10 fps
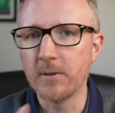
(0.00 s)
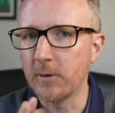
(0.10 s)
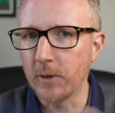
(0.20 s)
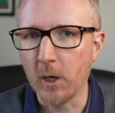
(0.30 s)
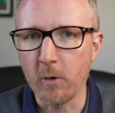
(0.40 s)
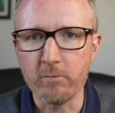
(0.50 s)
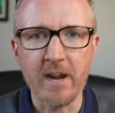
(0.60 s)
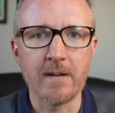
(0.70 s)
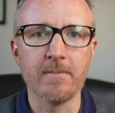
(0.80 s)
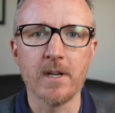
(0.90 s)
no
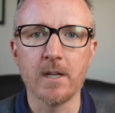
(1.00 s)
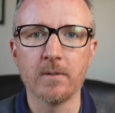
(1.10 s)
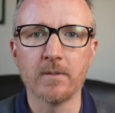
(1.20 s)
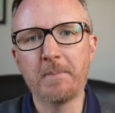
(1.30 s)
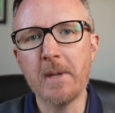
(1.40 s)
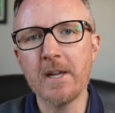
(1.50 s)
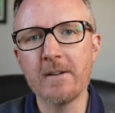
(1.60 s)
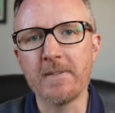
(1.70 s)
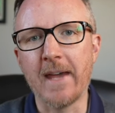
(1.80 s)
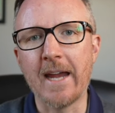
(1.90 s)
random videos. Speaking
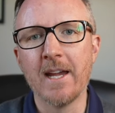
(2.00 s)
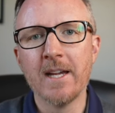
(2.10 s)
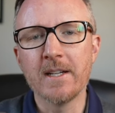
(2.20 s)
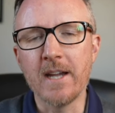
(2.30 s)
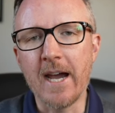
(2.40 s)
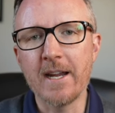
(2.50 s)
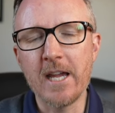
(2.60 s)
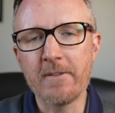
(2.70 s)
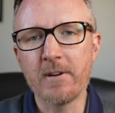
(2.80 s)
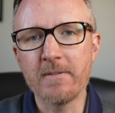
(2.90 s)
of that, not
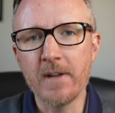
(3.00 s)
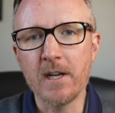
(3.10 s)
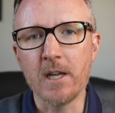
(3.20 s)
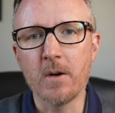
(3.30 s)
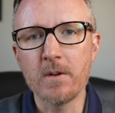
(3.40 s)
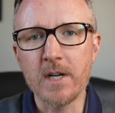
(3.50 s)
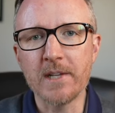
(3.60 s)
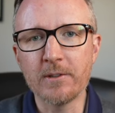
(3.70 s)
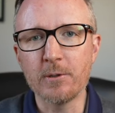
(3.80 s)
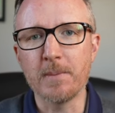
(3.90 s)
every video
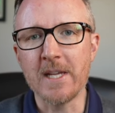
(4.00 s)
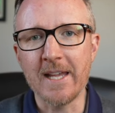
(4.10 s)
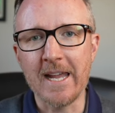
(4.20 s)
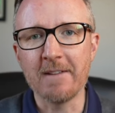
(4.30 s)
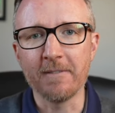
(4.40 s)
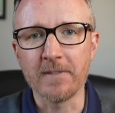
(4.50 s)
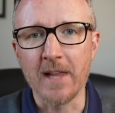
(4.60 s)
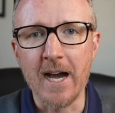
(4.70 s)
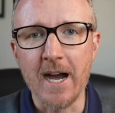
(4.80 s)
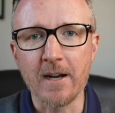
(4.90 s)
needs to be a
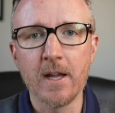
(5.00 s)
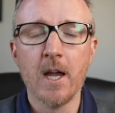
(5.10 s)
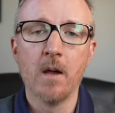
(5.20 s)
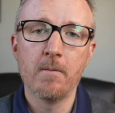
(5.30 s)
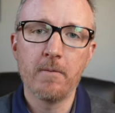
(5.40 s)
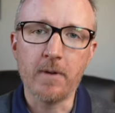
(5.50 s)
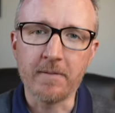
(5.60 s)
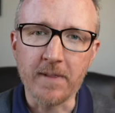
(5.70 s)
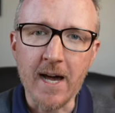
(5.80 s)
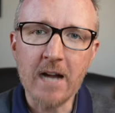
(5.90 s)
vlog. A
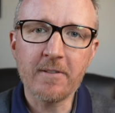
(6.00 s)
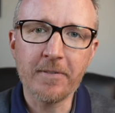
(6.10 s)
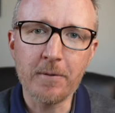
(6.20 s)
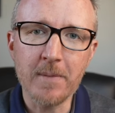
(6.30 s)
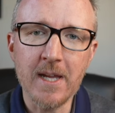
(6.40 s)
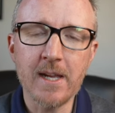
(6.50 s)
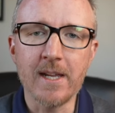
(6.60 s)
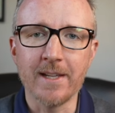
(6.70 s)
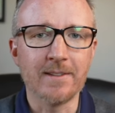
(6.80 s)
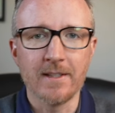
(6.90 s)
vlog for me
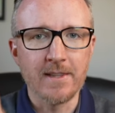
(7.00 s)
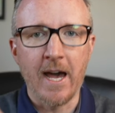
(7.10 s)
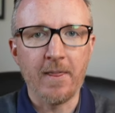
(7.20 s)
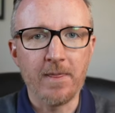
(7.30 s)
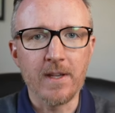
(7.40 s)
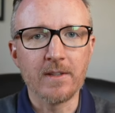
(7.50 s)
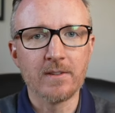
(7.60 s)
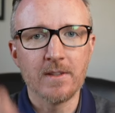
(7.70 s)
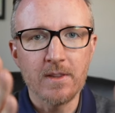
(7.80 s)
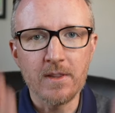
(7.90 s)
is not
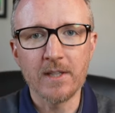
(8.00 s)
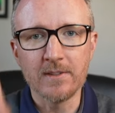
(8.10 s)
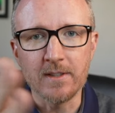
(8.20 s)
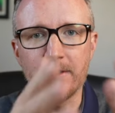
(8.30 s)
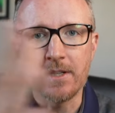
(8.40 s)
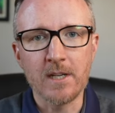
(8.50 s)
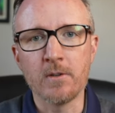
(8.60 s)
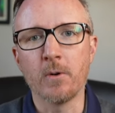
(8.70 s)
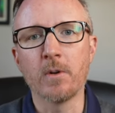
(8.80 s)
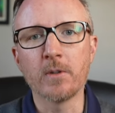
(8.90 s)
this. This is an
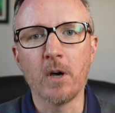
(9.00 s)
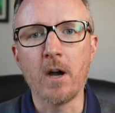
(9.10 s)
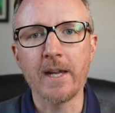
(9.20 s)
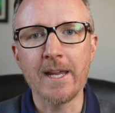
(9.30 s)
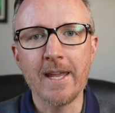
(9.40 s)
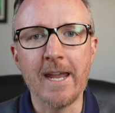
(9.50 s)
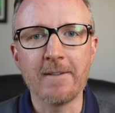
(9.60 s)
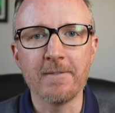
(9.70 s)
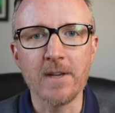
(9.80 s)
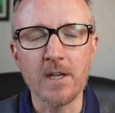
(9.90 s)
indoor talking
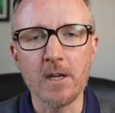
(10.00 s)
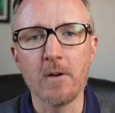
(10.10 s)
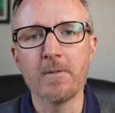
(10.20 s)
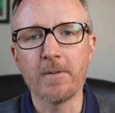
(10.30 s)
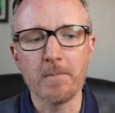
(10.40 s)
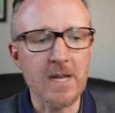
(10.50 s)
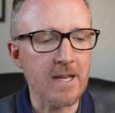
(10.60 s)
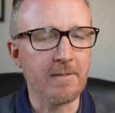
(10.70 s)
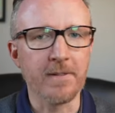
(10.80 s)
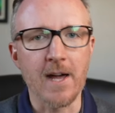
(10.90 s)
head video. For
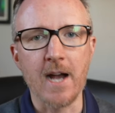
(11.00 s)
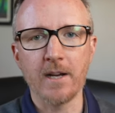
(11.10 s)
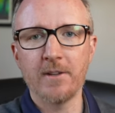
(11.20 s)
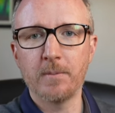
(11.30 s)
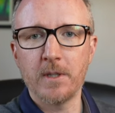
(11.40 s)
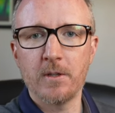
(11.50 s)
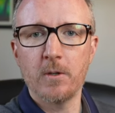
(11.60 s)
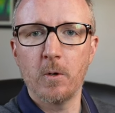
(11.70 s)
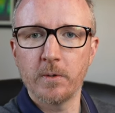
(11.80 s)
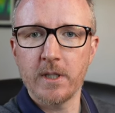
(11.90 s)
me, a vlog is when you're
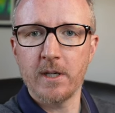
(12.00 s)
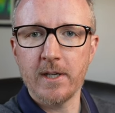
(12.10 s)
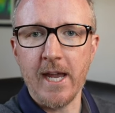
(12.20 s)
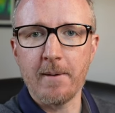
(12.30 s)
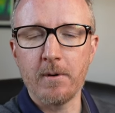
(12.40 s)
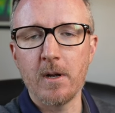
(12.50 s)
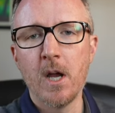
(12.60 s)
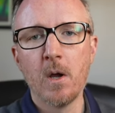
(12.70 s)
holding your camera,